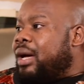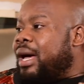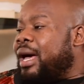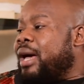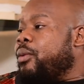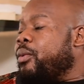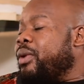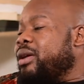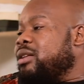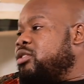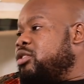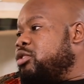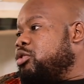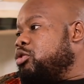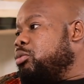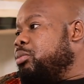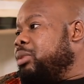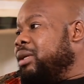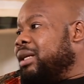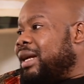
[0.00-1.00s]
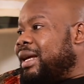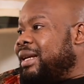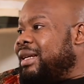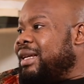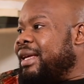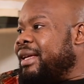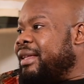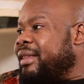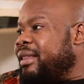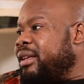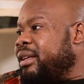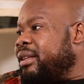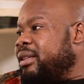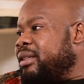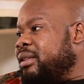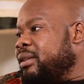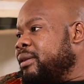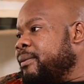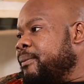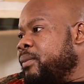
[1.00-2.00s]
I want it to be run like
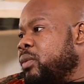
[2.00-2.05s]
that.